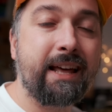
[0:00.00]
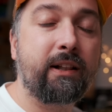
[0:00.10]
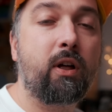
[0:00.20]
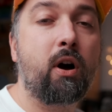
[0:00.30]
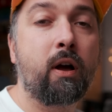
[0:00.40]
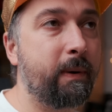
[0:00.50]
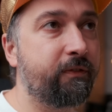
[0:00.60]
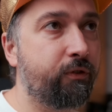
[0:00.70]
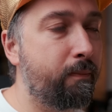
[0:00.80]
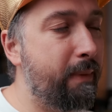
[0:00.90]
catalog,
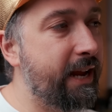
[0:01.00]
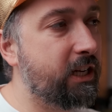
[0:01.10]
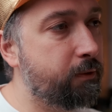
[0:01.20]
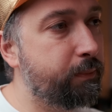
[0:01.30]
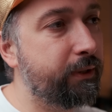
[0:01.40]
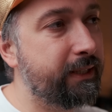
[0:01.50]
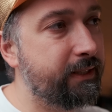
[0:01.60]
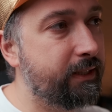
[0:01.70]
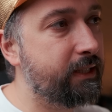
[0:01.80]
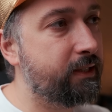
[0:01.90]
but from my
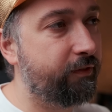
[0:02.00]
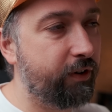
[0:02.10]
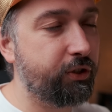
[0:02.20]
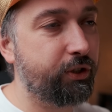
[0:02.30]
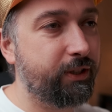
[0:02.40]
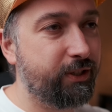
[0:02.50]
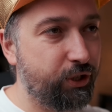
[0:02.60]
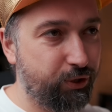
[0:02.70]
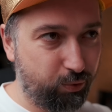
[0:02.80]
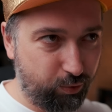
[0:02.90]
experience, this version is
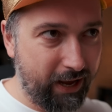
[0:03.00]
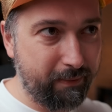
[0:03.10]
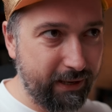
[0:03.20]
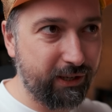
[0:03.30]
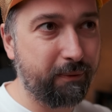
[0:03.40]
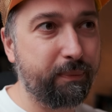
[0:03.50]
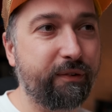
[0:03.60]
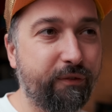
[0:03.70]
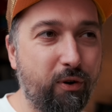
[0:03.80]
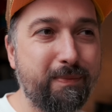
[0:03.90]
just way better
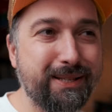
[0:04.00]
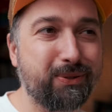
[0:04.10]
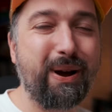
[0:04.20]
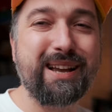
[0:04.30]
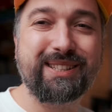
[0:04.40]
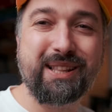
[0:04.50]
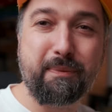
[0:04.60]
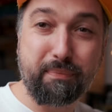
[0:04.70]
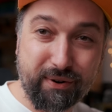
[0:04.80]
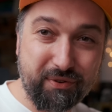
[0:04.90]
performance-wise than
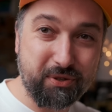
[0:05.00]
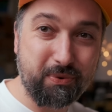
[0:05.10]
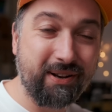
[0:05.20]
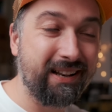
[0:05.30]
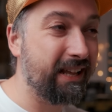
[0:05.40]
the previous one.